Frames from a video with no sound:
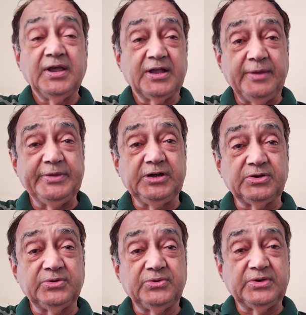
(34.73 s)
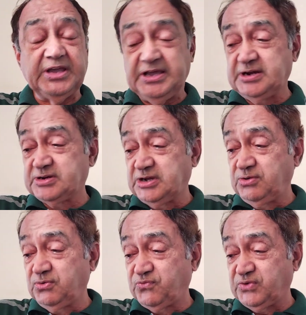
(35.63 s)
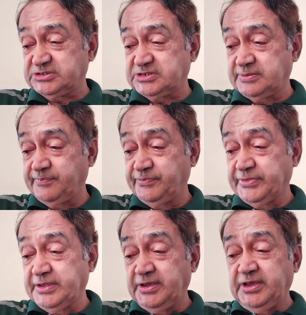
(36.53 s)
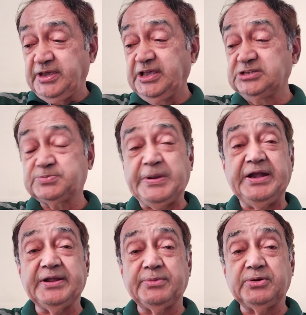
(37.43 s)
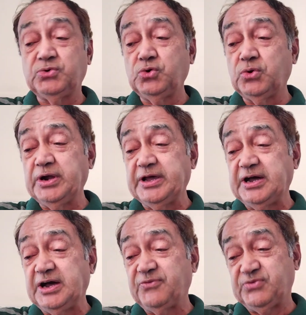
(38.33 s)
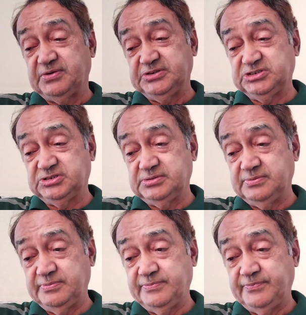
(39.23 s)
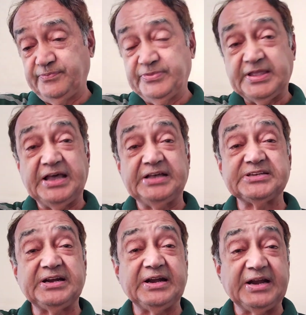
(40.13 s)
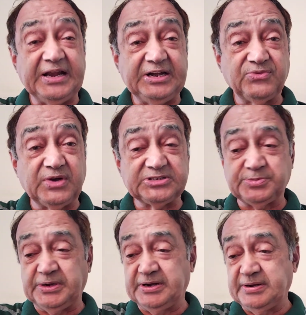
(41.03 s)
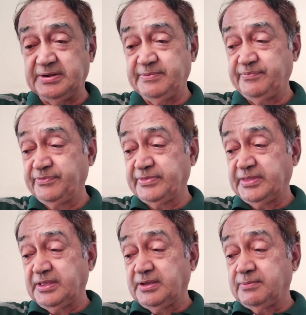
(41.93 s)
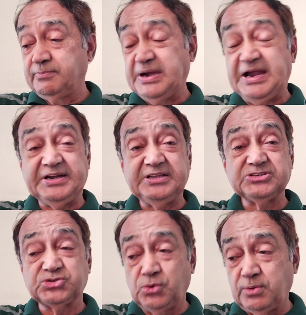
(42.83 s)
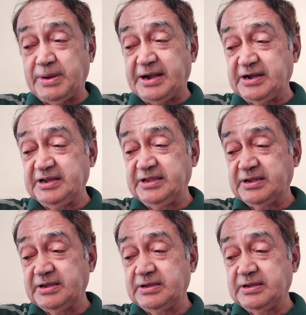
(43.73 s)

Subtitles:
Coming to KL Rahul first. He spent about 2.5 hours as a night watchman, batting so badly,